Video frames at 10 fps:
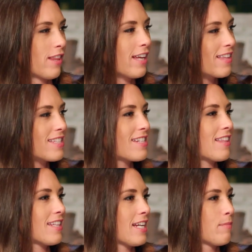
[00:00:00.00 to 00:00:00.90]
Like, that's
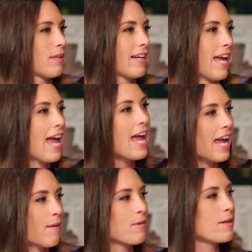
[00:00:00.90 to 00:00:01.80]
not the day to be like,
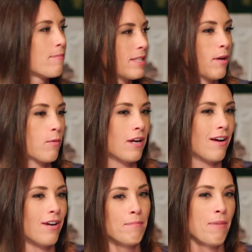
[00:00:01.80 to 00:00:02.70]
hey, I'm gonna miss my
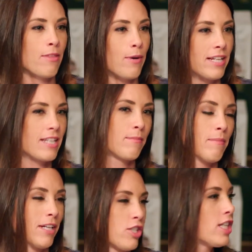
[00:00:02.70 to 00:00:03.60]
workout, and by the way, it's gonna be
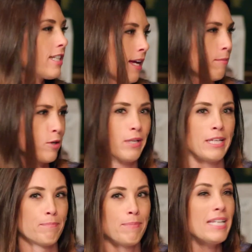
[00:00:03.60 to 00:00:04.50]
my cheat day. I'm gonna go eat
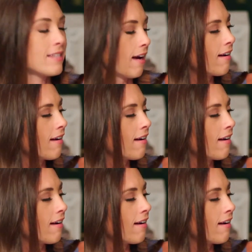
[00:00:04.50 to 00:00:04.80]
a pizza.